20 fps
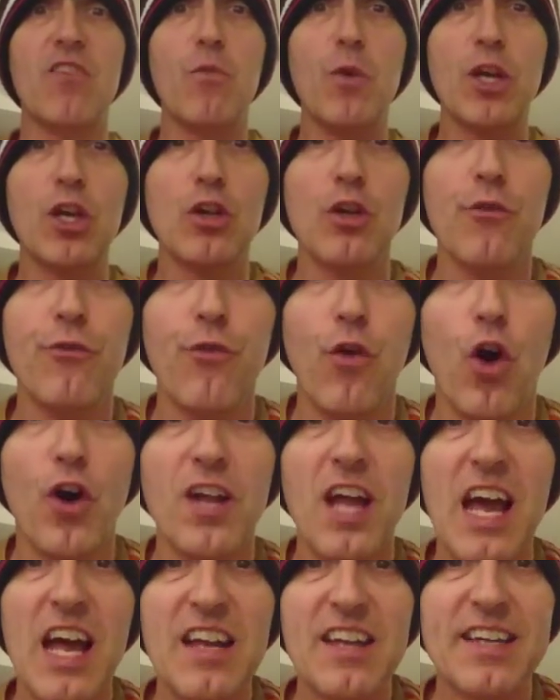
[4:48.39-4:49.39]
If we could
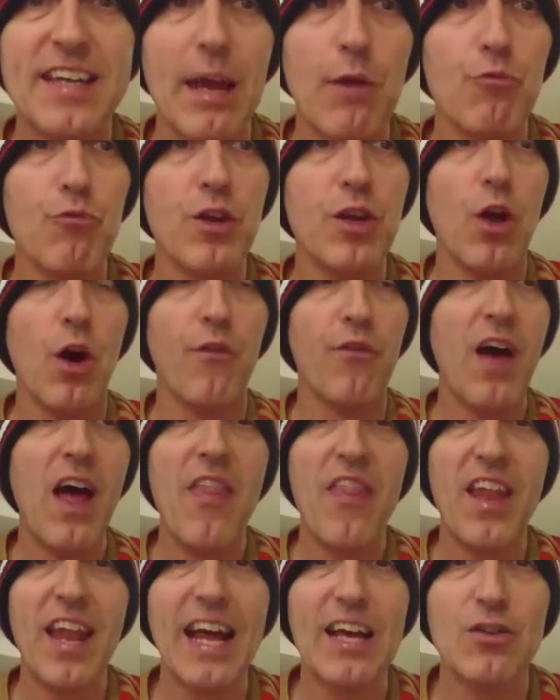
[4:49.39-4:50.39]
afford to get rid of
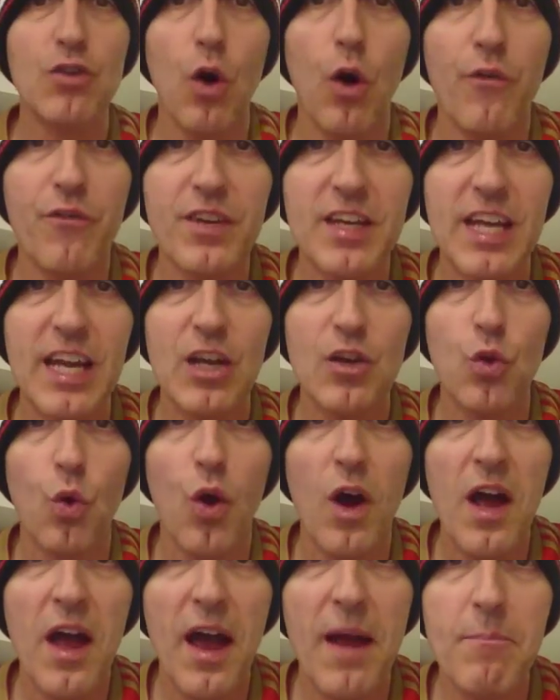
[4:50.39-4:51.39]
the likes of
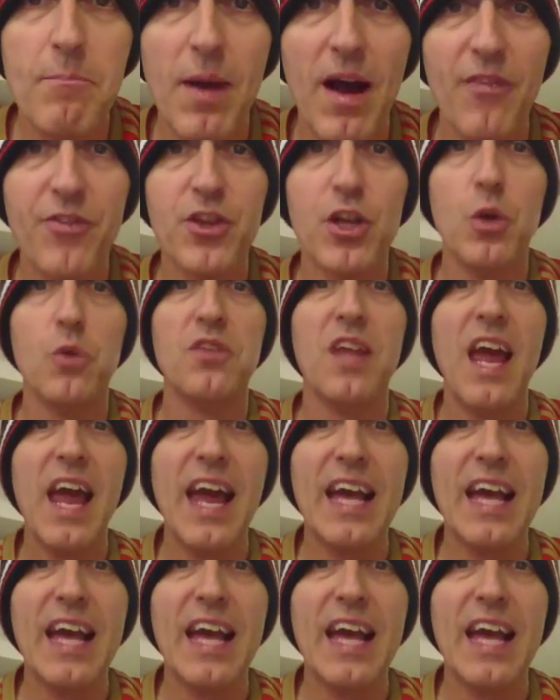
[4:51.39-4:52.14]
Oviedo and Matthews